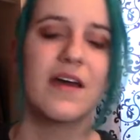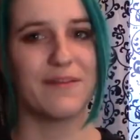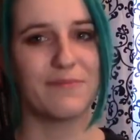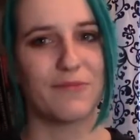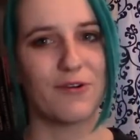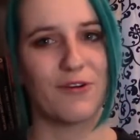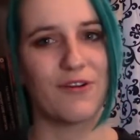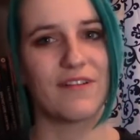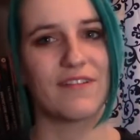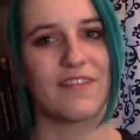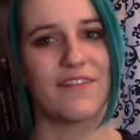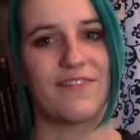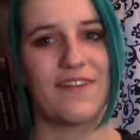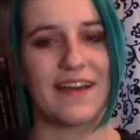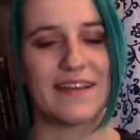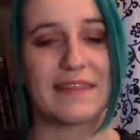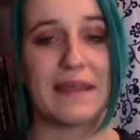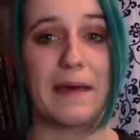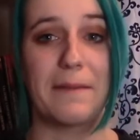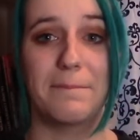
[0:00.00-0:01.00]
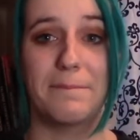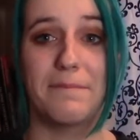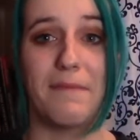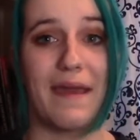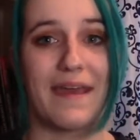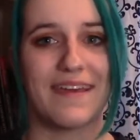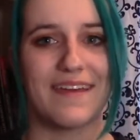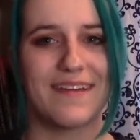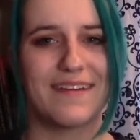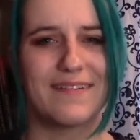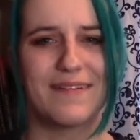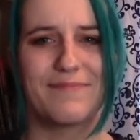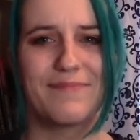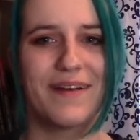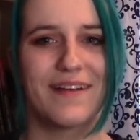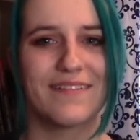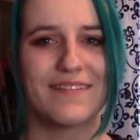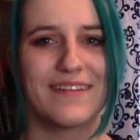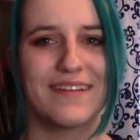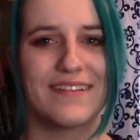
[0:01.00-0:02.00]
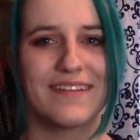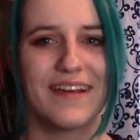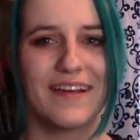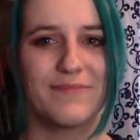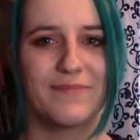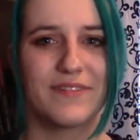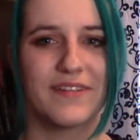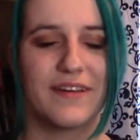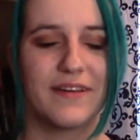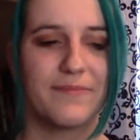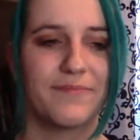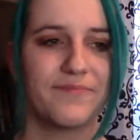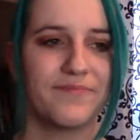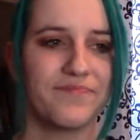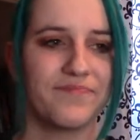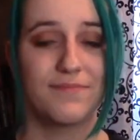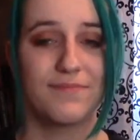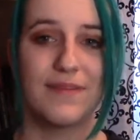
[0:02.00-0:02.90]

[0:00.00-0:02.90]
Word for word: More the fact that Megan apparently names him.